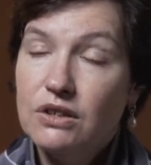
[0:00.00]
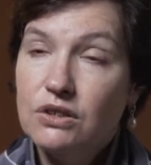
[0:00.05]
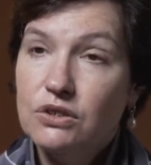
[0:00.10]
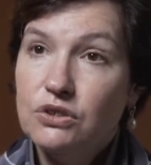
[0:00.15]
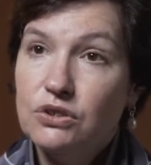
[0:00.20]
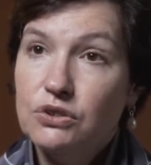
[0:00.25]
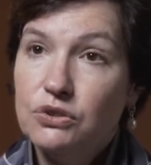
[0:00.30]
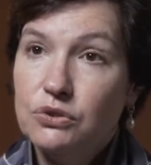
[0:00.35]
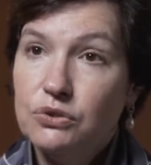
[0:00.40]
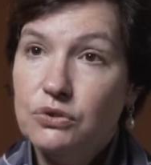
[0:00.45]

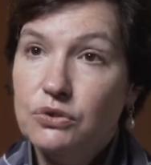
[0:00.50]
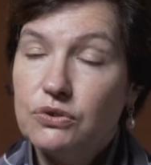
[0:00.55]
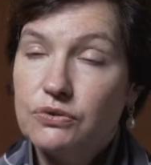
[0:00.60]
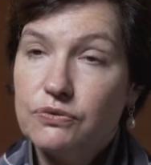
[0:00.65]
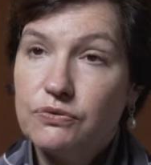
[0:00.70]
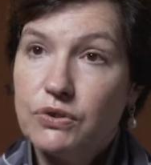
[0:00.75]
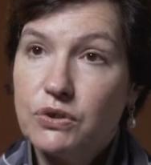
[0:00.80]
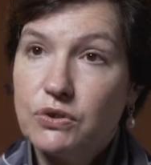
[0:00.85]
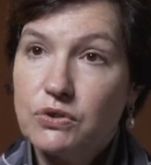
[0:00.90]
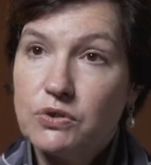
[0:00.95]
to
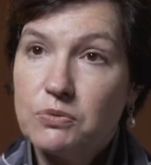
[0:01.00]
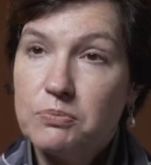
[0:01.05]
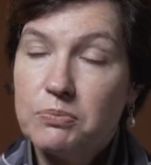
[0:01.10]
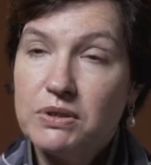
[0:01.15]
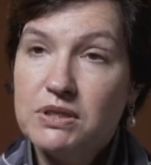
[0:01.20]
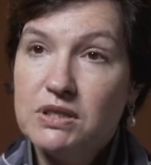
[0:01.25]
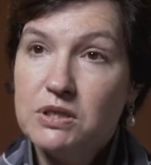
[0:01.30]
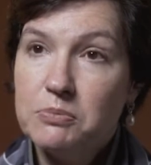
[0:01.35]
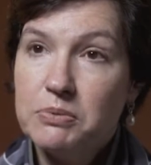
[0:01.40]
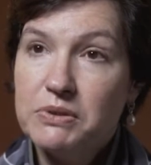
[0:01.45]
first
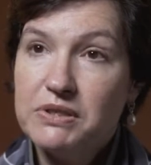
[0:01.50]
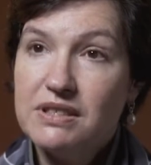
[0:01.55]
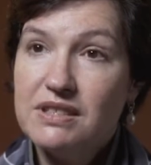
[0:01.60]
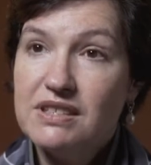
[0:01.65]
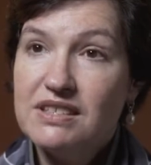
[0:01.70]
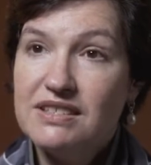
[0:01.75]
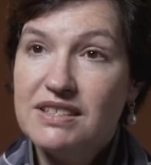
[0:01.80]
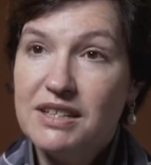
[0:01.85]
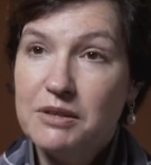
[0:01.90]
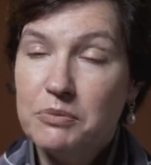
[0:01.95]
principles, in the
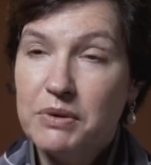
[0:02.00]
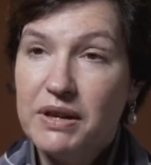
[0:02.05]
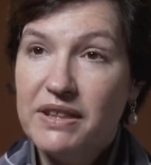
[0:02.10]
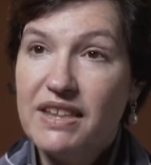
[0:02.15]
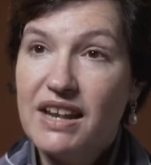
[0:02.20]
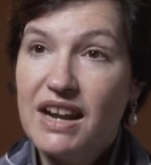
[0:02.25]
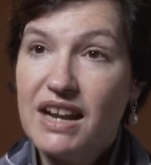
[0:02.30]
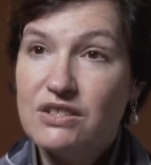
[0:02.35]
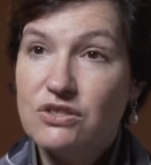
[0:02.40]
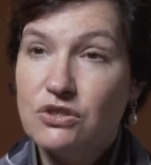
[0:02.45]
same way
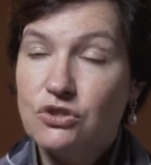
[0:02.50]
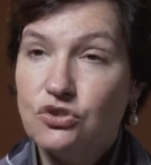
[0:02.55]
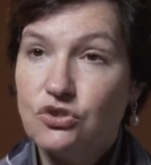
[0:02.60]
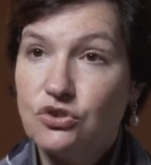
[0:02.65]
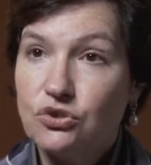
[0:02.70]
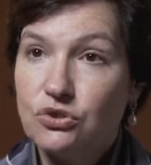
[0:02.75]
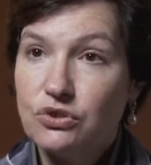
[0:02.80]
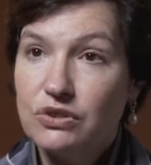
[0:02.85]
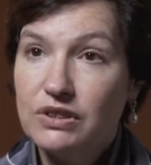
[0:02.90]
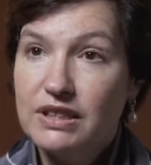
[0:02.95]
that as a
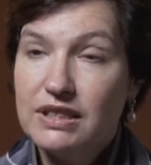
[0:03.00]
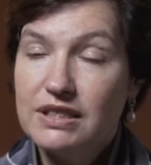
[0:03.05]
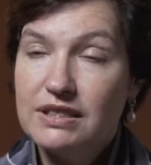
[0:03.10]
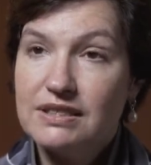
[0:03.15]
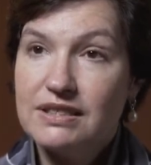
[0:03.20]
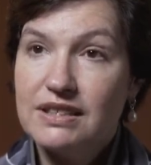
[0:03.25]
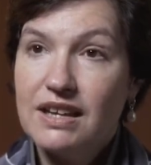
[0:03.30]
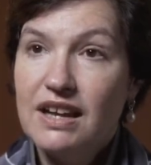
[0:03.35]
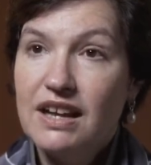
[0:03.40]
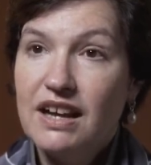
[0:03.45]
journalist,